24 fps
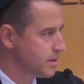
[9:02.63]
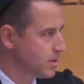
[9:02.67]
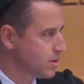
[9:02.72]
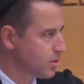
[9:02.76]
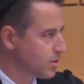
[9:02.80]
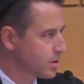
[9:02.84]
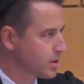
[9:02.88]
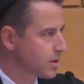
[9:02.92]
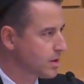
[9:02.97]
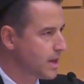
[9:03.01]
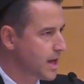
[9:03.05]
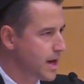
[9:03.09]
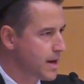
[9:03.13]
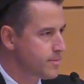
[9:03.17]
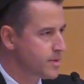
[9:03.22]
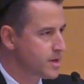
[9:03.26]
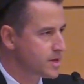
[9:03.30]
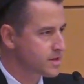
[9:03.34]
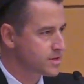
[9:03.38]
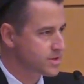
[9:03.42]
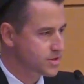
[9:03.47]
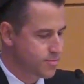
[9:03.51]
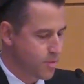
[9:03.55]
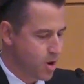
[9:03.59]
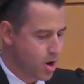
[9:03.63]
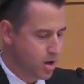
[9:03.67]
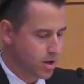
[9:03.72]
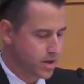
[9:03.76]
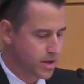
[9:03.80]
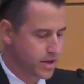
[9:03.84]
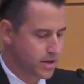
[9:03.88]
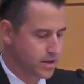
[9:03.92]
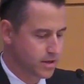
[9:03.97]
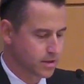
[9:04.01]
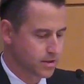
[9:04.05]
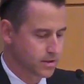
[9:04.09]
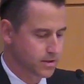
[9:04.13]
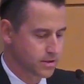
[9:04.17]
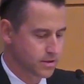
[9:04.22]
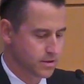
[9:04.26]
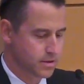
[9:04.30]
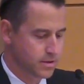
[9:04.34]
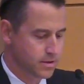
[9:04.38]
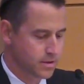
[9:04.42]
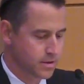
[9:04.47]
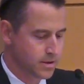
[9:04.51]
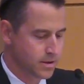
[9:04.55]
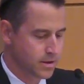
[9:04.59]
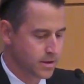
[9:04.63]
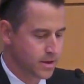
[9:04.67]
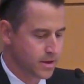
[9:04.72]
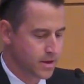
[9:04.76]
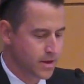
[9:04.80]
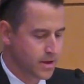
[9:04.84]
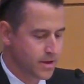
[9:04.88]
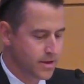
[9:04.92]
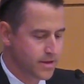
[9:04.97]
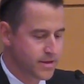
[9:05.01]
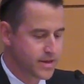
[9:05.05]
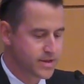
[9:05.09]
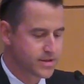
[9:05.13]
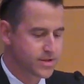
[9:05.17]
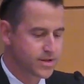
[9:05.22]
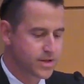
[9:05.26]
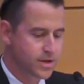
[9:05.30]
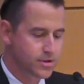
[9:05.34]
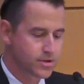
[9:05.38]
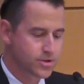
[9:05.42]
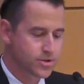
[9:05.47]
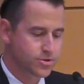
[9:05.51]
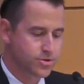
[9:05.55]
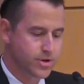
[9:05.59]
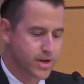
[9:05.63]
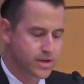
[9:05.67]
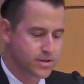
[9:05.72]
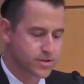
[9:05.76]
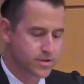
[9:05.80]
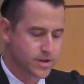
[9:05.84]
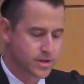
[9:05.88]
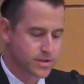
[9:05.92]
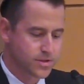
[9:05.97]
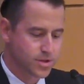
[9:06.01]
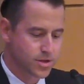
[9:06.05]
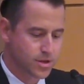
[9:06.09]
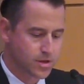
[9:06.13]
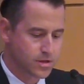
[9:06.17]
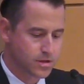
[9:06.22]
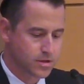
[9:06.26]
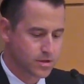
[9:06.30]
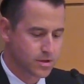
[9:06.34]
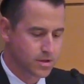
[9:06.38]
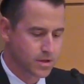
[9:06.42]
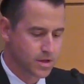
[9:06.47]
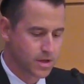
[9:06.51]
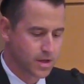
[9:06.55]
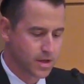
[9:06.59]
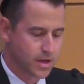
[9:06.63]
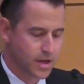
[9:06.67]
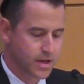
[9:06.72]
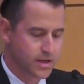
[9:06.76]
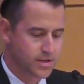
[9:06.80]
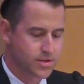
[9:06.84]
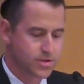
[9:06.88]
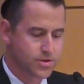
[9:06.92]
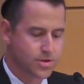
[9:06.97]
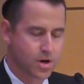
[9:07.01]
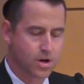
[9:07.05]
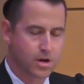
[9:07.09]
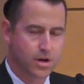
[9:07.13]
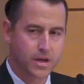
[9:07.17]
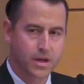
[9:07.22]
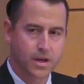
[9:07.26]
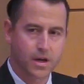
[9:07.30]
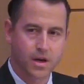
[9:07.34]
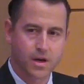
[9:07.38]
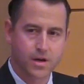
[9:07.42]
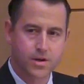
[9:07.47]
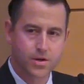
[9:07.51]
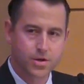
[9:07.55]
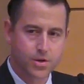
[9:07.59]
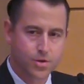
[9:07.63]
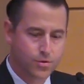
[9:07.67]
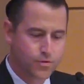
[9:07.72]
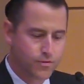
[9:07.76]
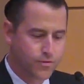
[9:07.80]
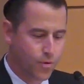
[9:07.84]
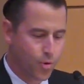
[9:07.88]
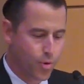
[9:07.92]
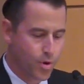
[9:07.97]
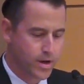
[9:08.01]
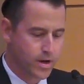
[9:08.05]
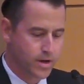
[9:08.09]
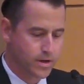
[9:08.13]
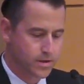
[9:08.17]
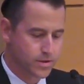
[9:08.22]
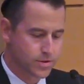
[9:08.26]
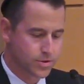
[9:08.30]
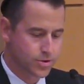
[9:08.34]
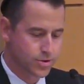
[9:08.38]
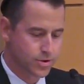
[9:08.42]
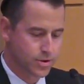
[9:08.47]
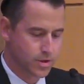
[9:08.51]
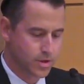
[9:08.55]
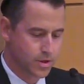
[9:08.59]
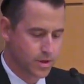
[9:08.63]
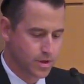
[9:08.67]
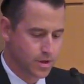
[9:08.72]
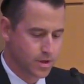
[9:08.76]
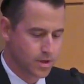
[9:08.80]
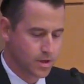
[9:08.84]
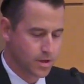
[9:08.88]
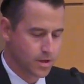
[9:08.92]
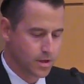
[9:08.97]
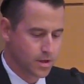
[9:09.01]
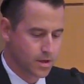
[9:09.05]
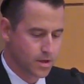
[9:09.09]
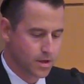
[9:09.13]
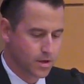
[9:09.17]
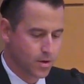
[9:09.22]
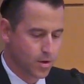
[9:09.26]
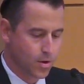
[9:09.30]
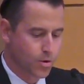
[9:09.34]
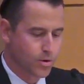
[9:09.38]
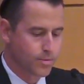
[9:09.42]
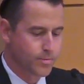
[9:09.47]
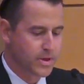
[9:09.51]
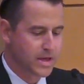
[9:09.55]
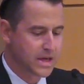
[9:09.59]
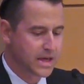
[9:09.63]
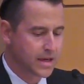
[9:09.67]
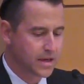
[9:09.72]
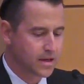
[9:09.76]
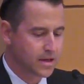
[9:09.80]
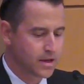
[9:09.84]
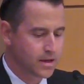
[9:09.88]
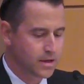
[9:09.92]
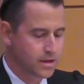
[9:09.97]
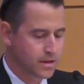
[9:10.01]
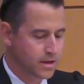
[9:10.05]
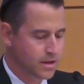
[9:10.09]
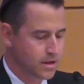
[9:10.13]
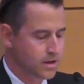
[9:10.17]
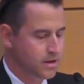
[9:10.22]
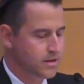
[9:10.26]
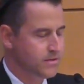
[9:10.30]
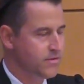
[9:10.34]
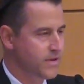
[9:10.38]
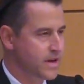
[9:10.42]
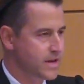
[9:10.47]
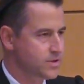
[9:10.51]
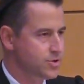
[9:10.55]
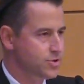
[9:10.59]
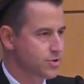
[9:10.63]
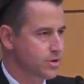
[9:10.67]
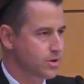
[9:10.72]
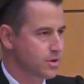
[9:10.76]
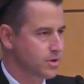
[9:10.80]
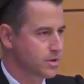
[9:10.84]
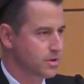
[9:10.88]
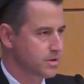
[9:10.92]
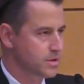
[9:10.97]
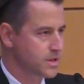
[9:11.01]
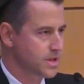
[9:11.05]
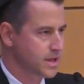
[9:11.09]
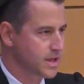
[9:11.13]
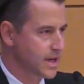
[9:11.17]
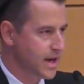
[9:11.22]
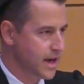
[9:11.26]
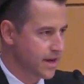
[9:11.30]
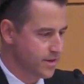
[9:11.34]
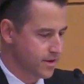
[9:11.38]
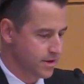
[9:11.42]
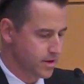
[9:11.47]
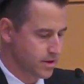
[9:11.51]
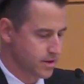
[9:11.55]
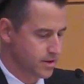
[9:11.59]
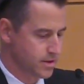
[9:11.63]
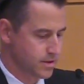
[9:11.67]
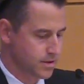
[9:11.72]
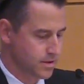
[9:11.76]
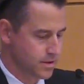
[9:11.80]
or climbing a small hill. This year's transition is starting a new voyage or beginning an adventure together.